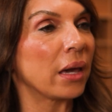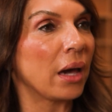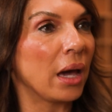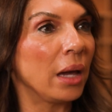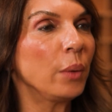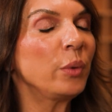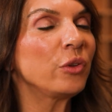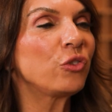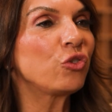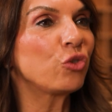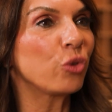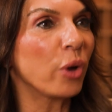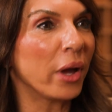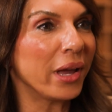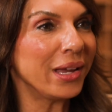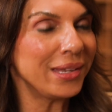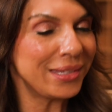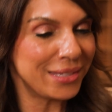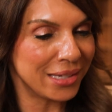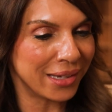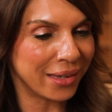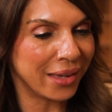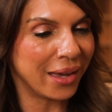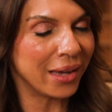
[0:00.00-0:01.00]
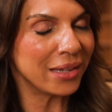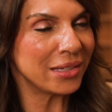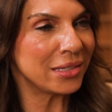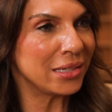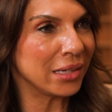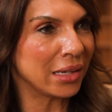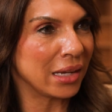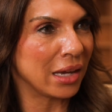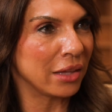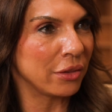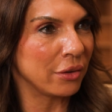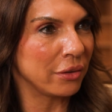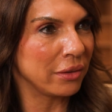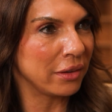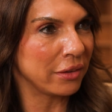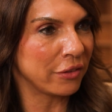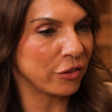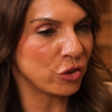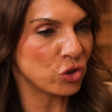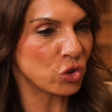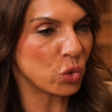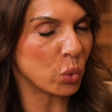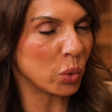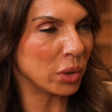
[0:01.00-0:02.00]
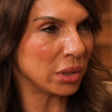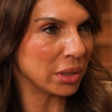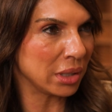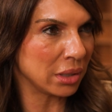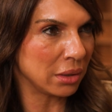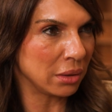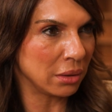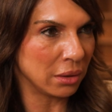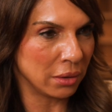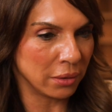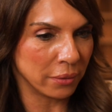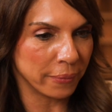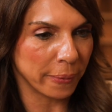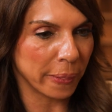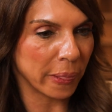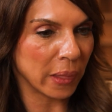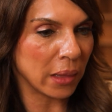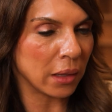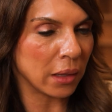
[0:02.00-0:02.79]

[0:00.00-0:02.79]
I was trying to cut together this short little